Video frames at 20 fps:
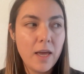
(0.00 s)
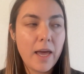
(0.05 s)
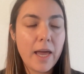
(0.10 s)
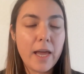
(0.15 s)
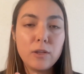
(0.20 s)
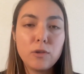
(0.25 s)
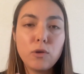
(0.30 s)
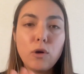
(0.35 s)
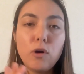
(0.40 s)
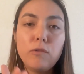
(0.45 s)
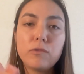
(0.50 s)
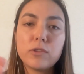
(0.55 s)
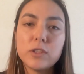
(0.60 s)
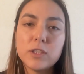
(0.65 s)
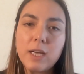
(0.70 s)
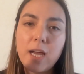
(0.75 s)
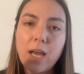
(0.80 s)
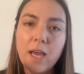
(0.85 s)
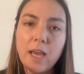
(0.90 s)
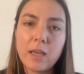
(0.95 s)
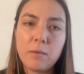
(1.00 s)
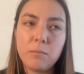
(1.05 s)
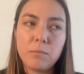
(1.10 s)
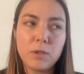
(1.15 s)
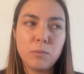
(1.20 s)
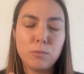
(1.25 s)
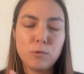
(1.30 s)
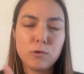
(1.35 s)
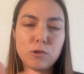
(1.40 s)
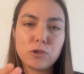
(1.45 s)
And over time,
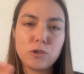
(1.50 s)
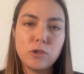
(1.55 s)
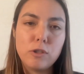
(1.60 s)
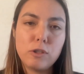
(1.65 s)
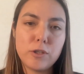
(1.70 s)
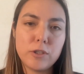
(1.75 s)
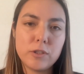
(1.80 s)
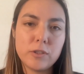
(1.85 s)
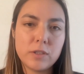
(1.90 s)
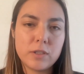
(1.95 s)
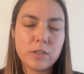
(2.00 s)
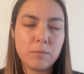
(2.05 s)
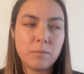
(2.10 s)
the more she learns,